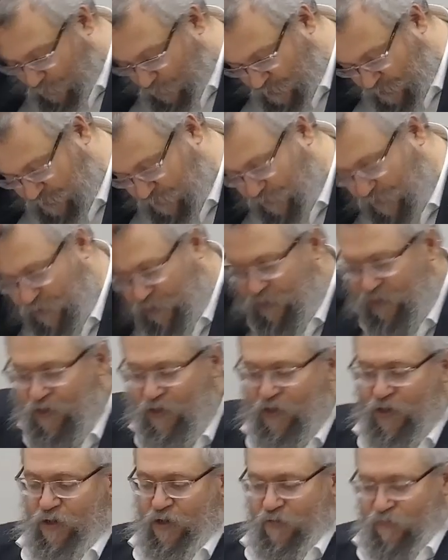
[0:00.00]
for what it
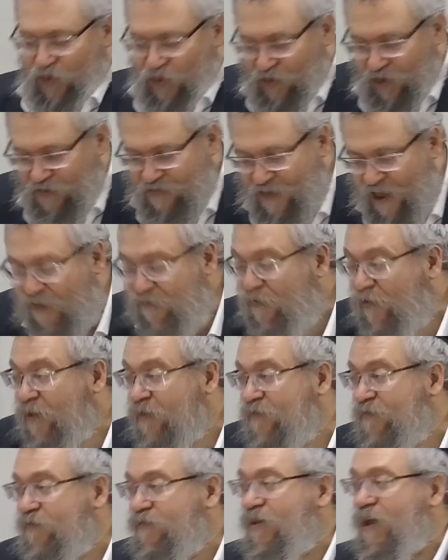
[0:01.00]
is,
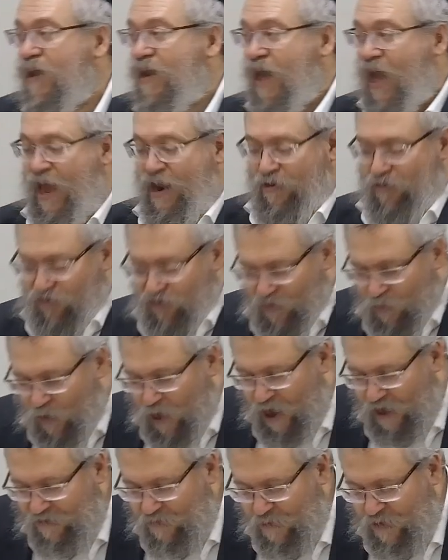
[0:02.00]
and
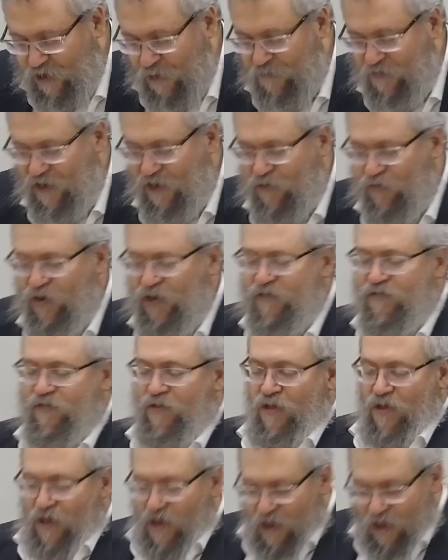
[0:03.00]
not for what its
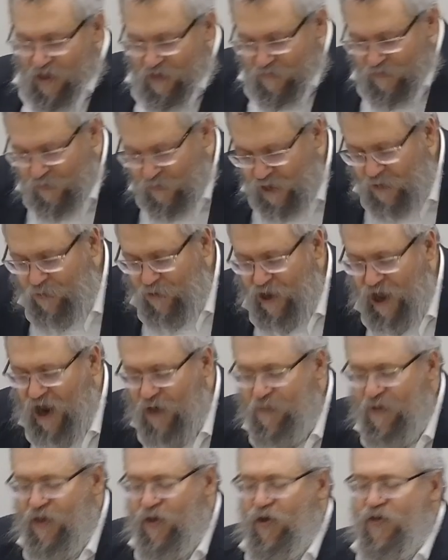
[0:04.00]
source is.
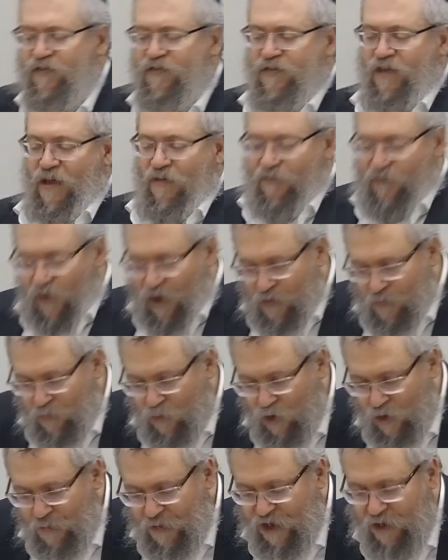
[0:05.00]
Which is
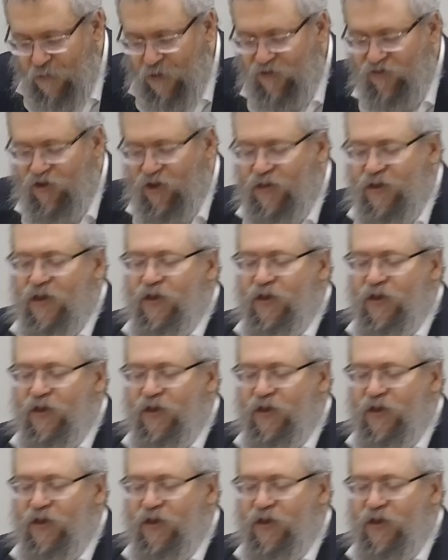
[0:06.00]
bina v'atzilus,